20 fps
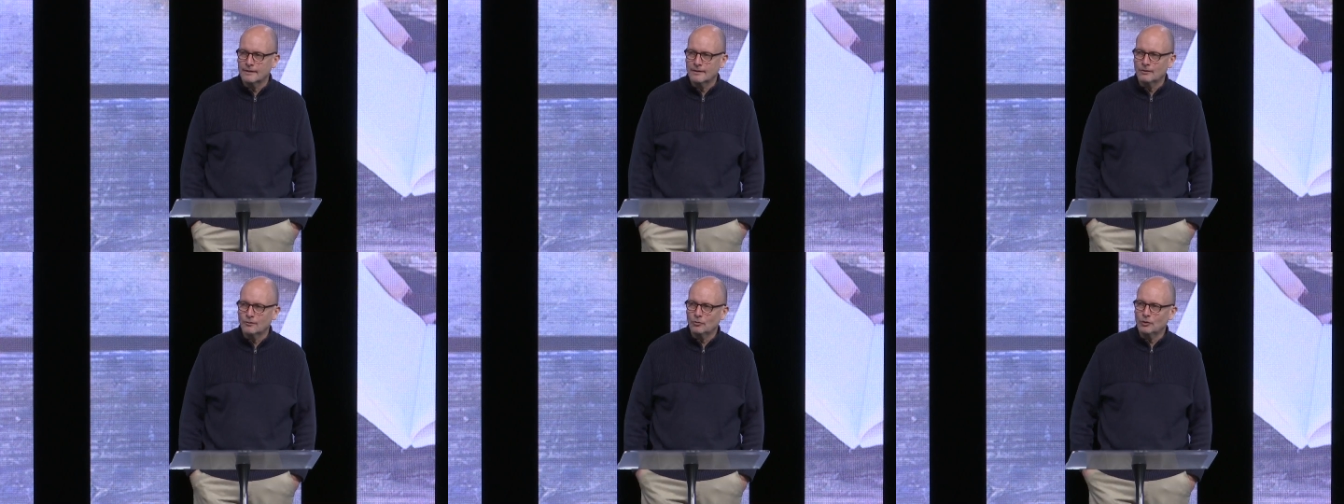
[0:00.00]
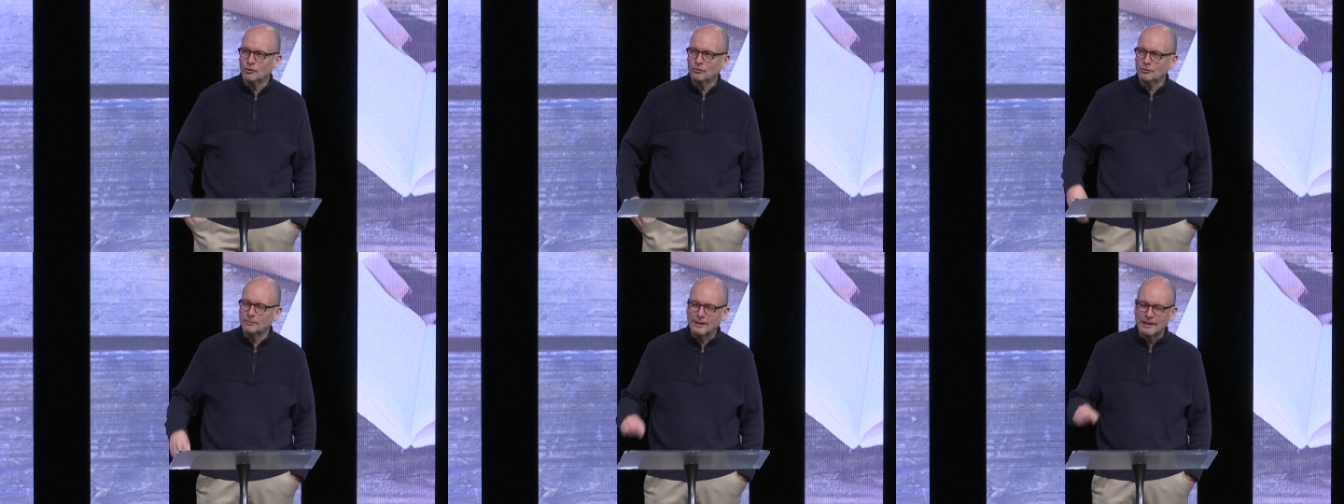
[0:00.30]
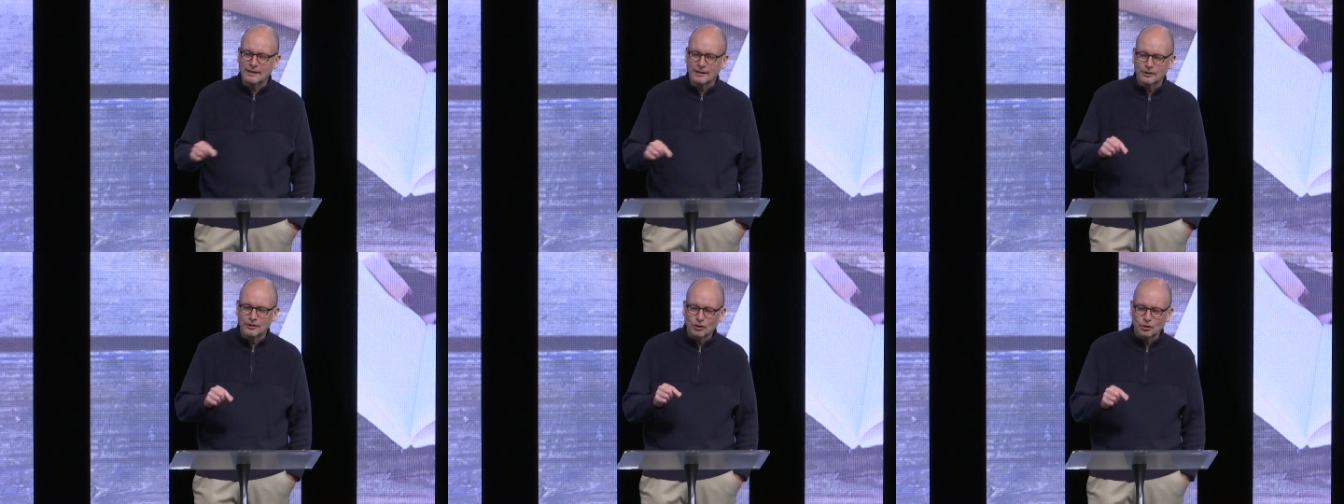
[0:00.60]
When it would
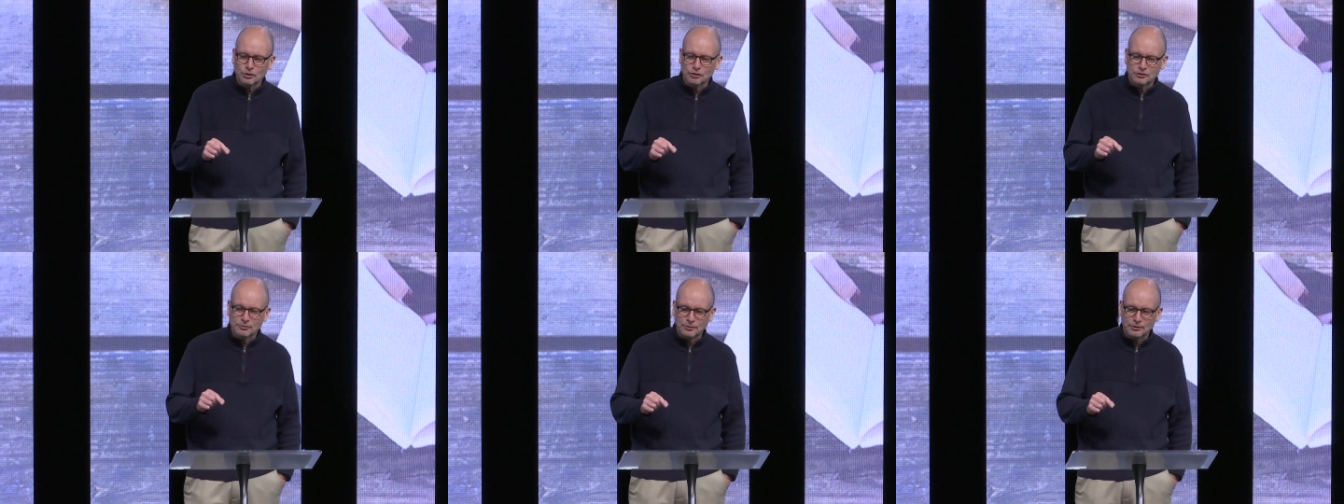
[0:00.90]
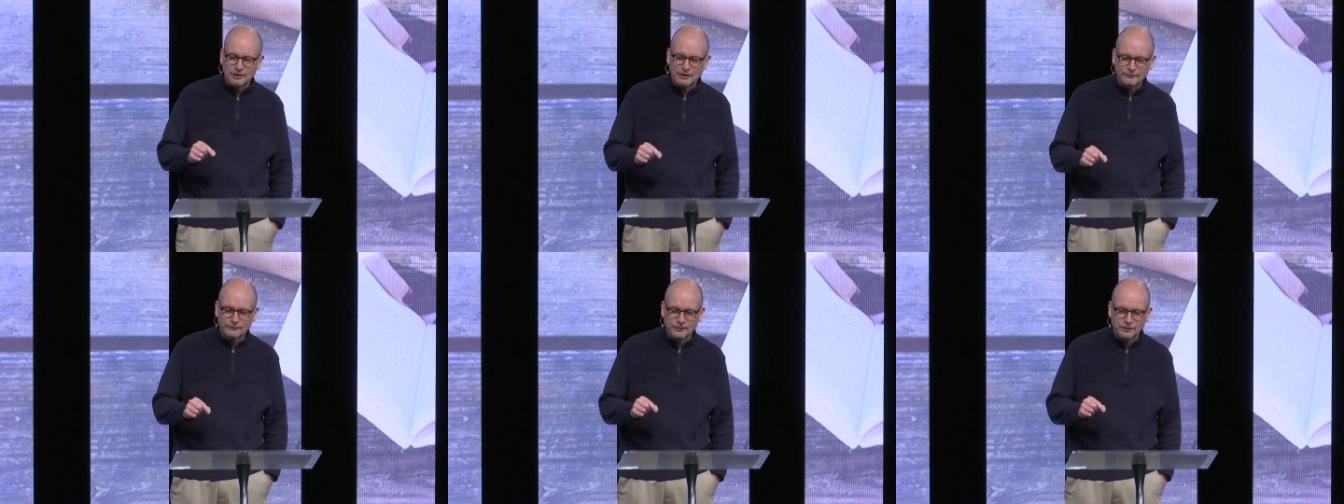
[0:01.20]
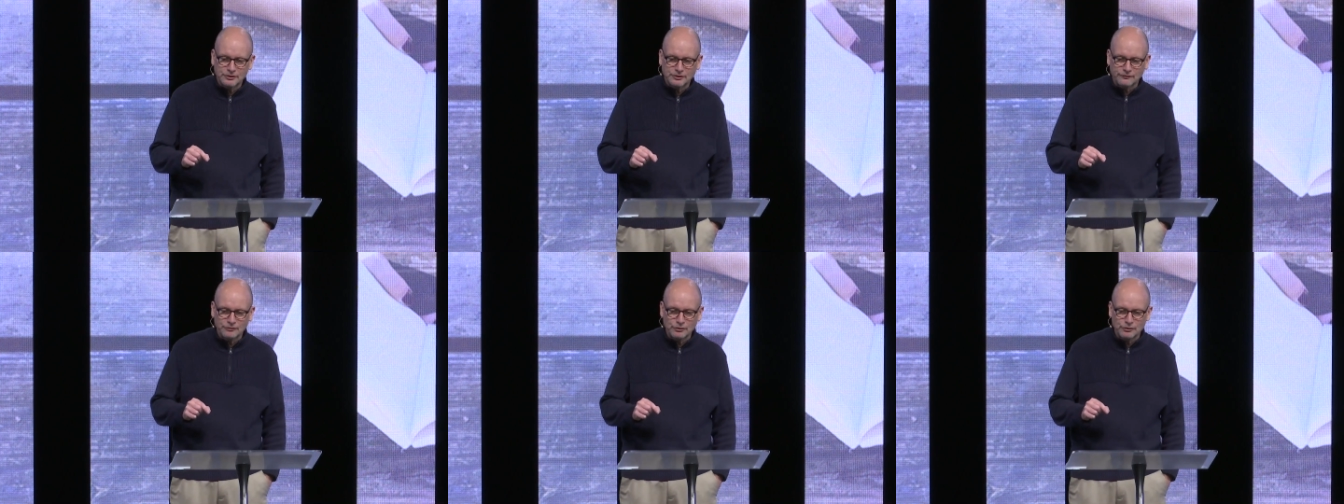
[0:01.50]
make a noticeable
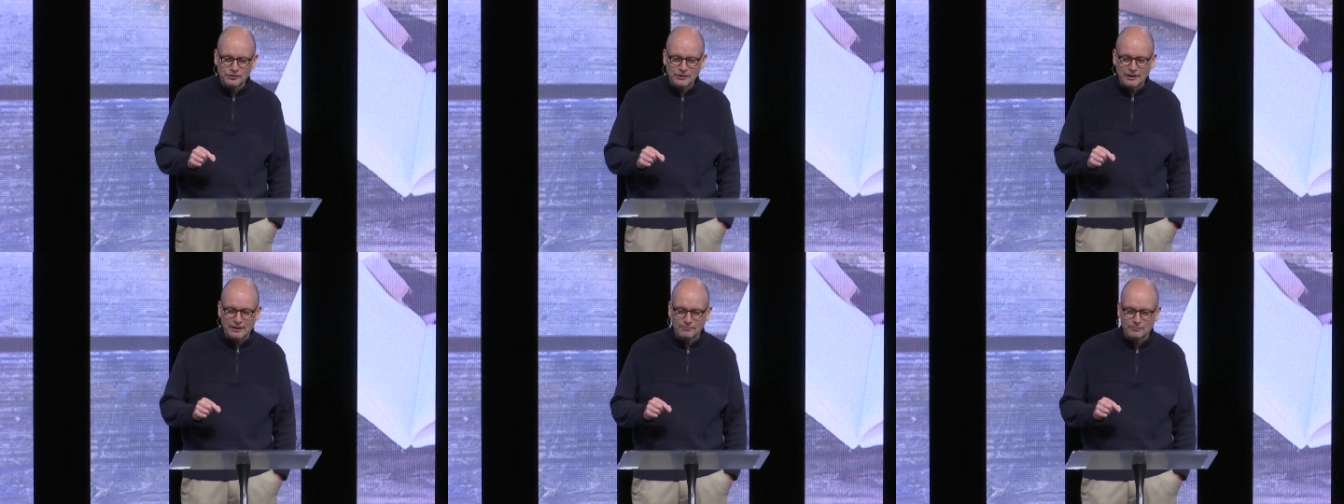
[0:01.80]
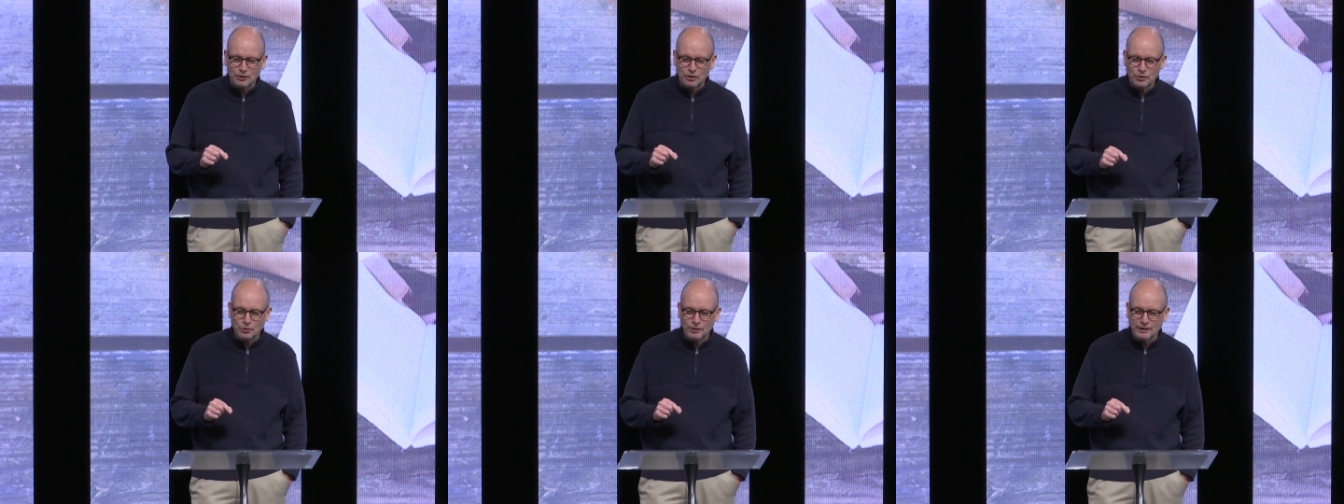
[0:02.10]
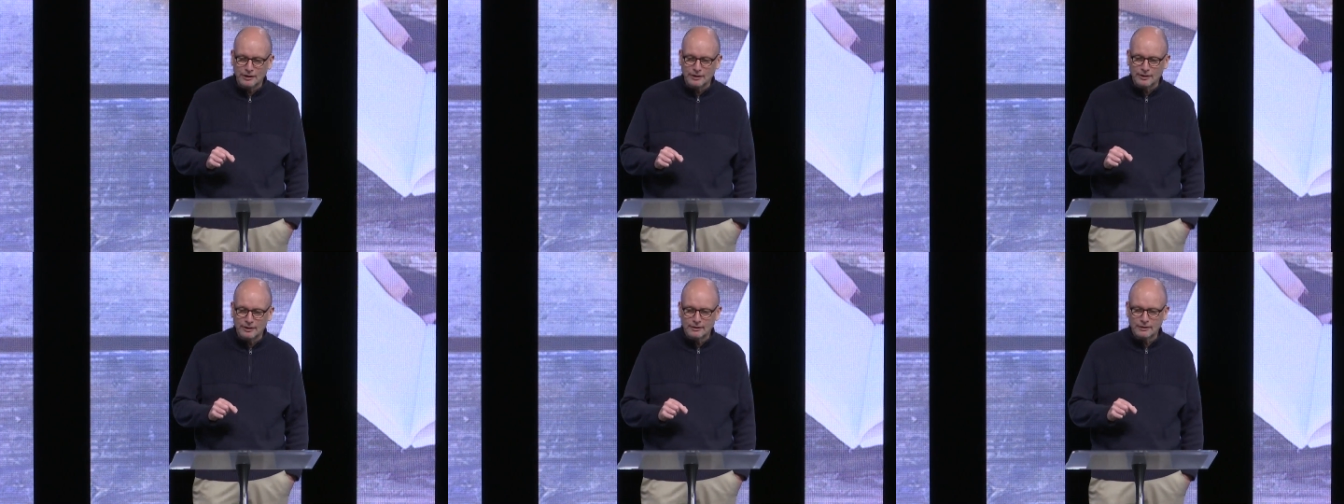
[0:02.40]
difference if you stopped
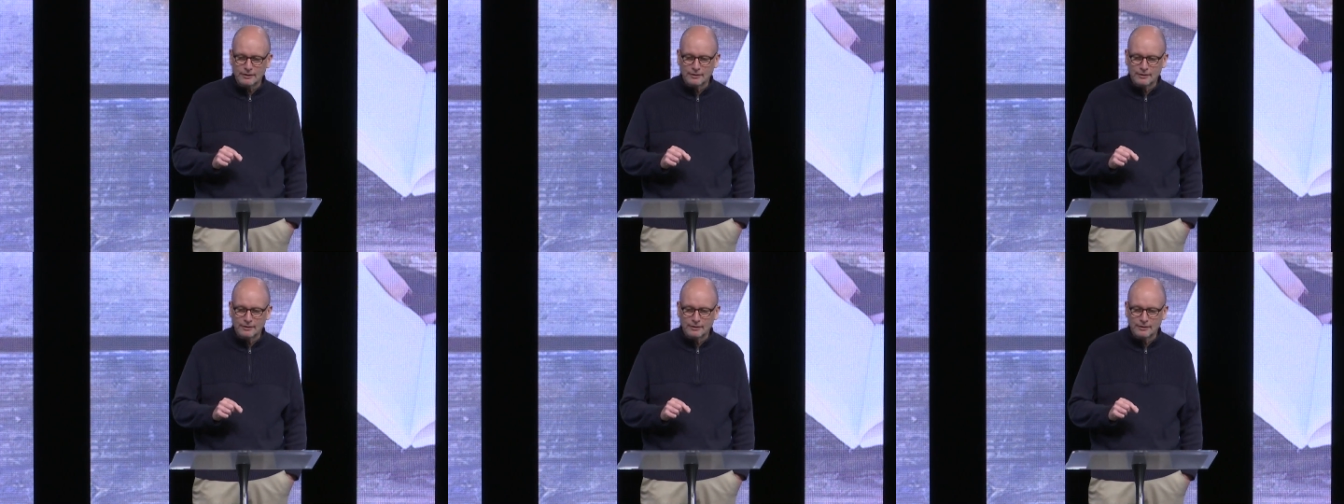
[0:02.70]
doing it.